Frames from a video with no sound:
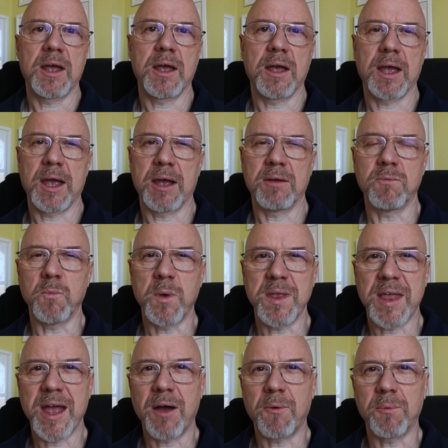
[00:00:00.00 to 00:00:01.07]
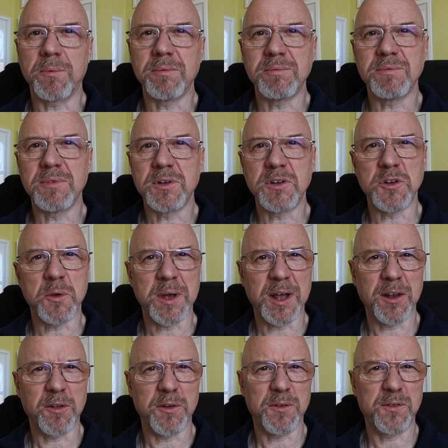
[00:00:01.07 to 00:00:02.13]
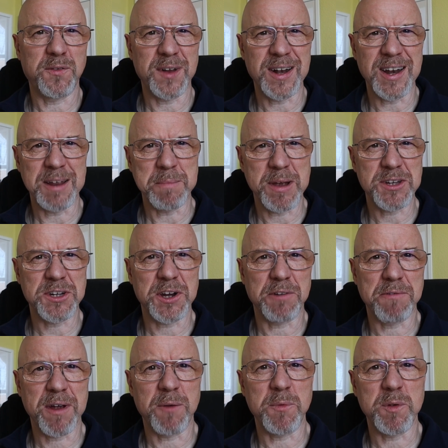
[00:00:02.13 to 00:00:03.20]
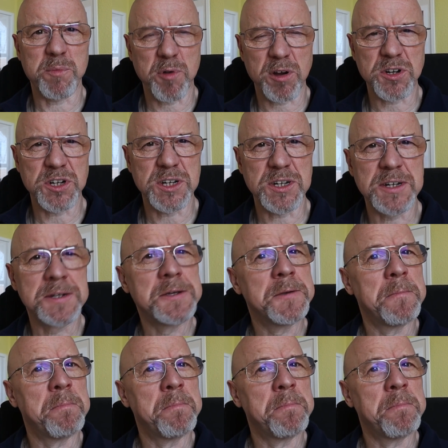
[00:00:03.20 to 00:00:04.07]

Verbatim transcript: uh, without doing a lot of fiddly messing around with brushes.